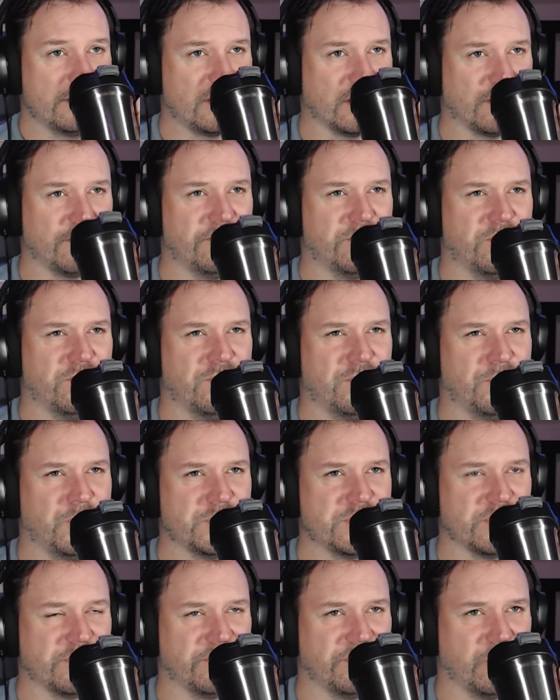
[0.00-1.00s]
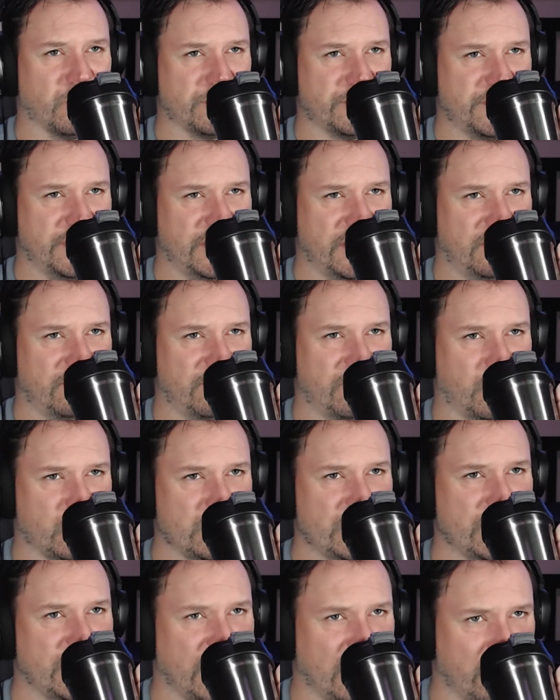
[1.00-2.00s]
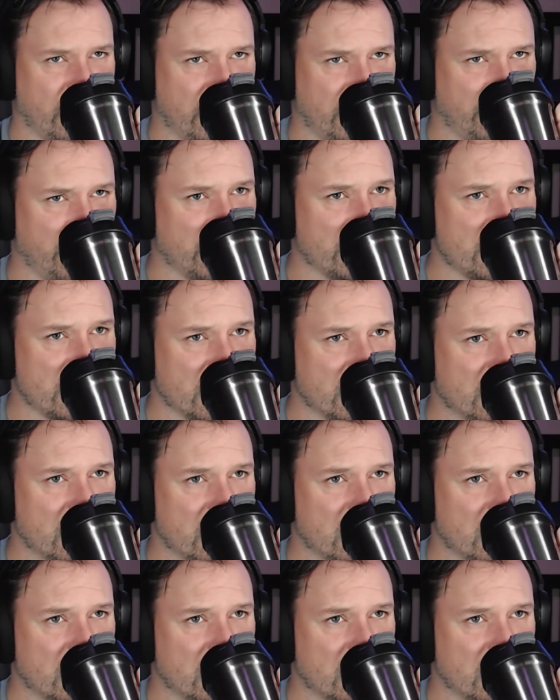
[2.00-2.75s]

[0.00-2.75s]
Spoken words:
Like, was it 14 hour difference?